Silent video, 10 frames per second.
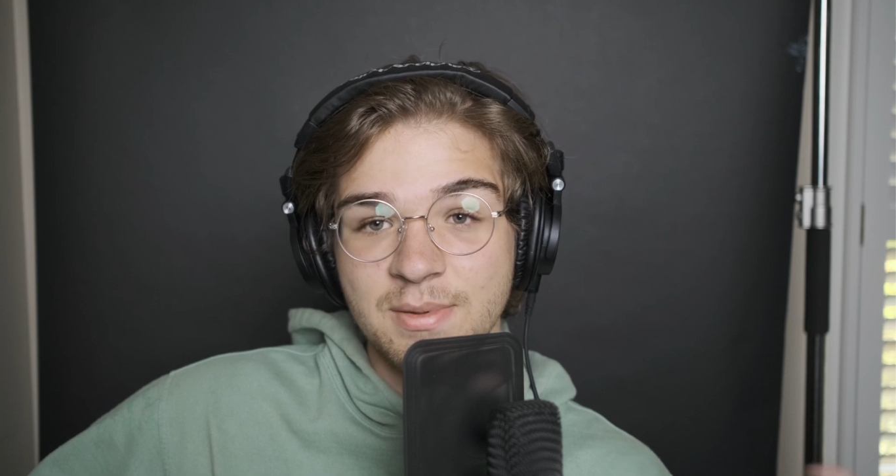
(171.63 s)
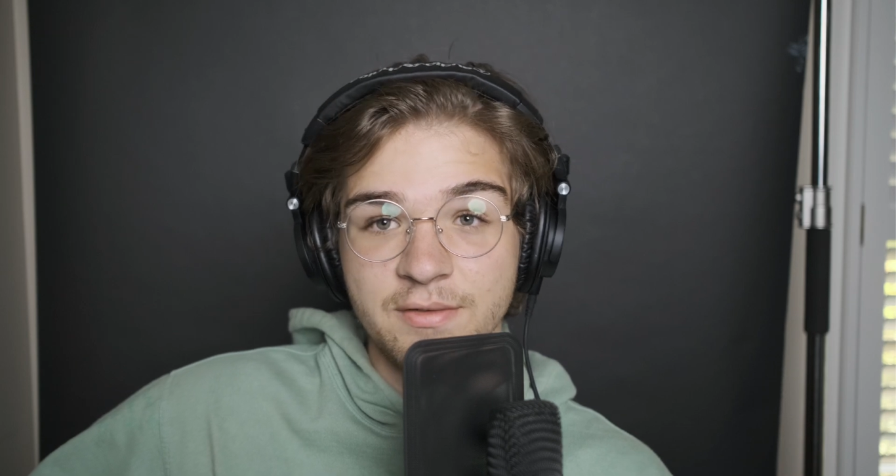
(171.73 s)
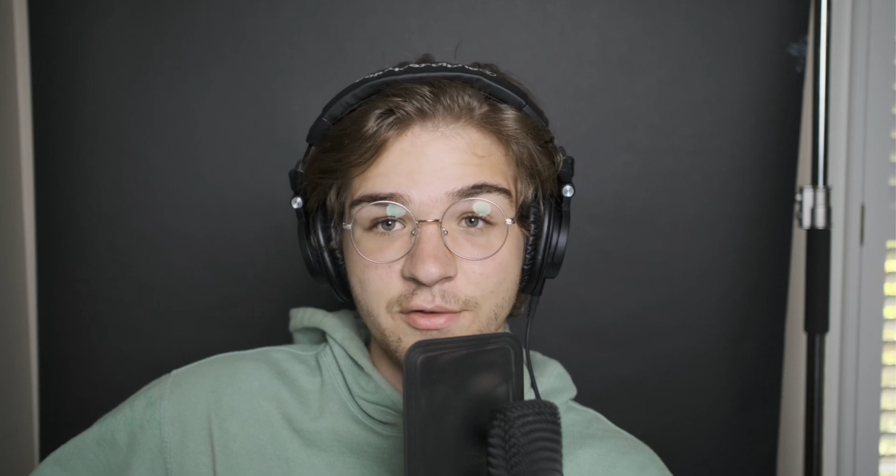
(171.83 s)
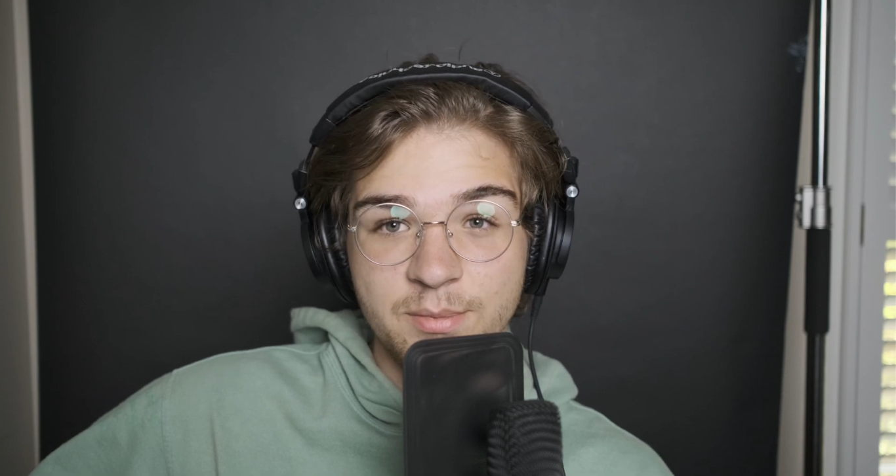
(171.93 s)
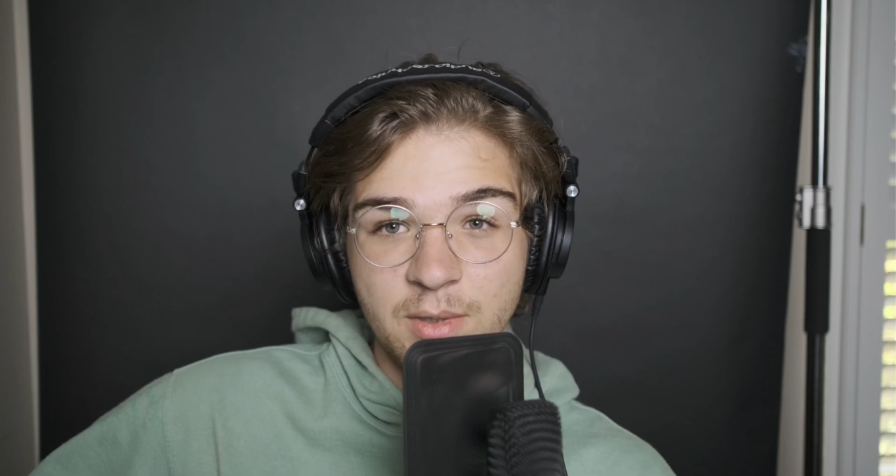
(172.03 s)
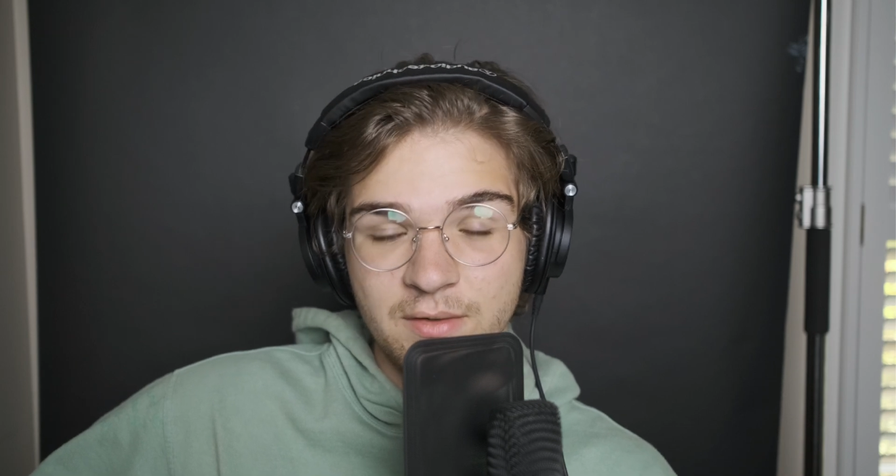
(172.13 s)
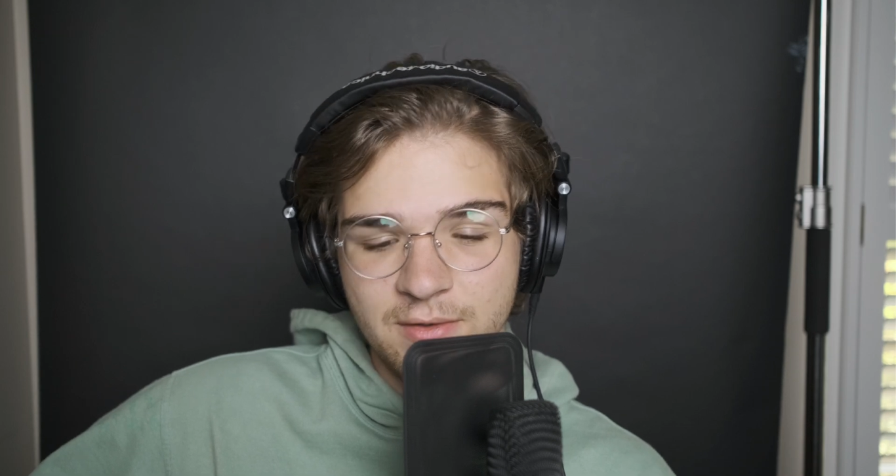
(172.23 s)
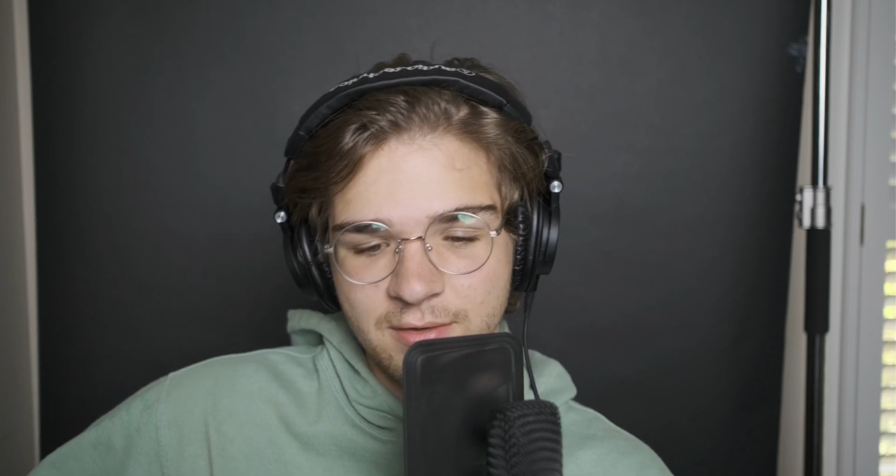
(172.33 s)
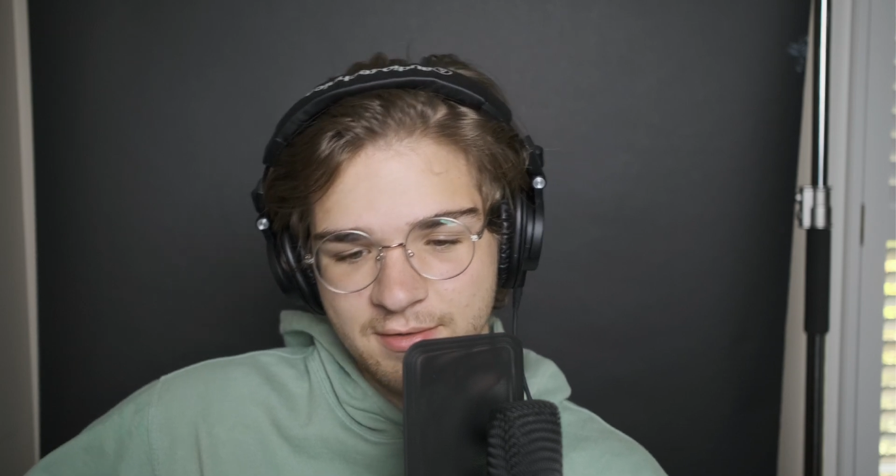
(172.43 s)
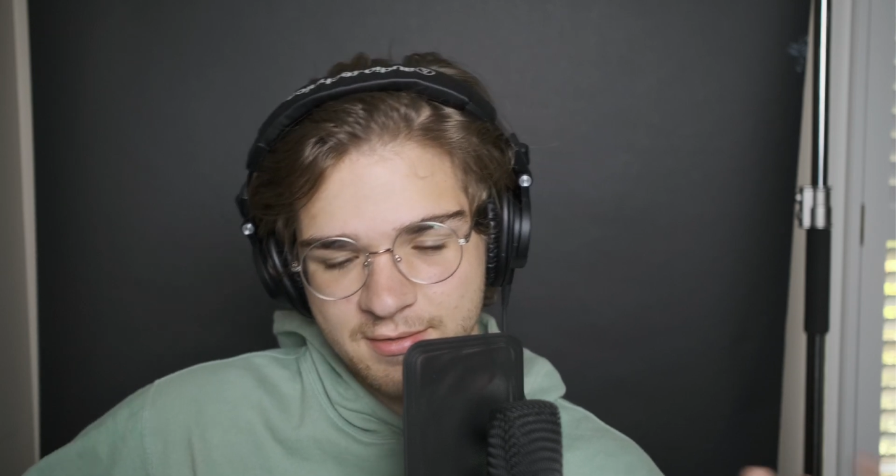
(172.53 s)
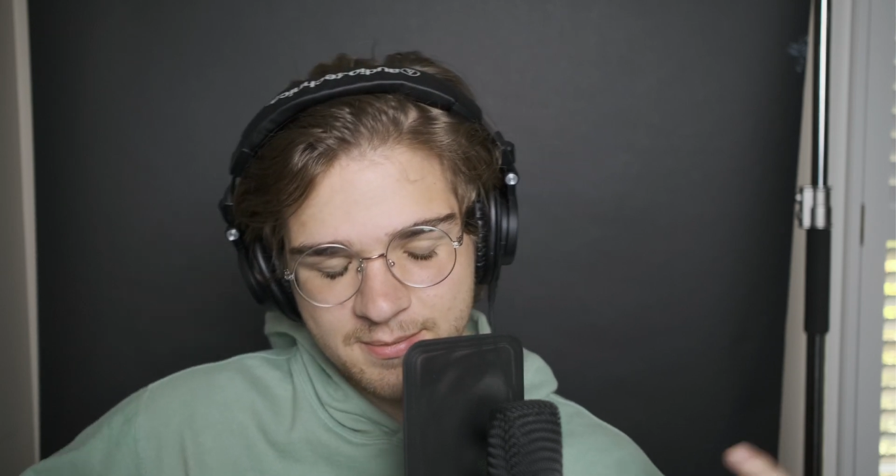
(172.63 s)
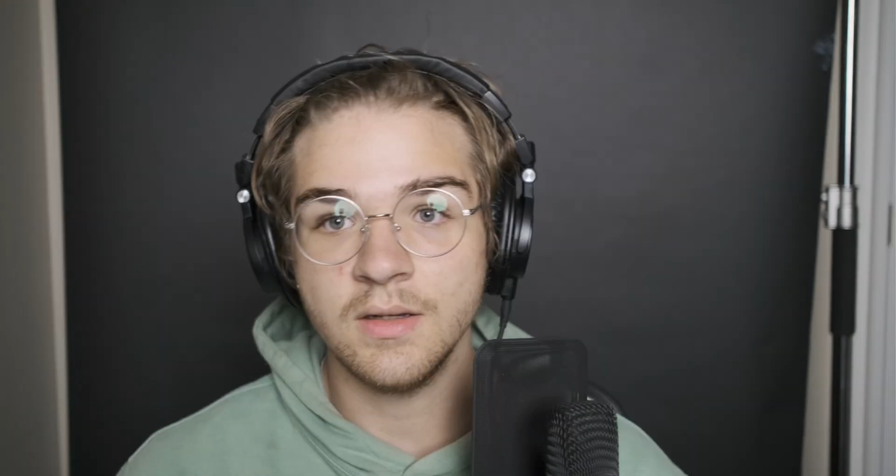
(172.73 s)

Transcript: because of smartphones.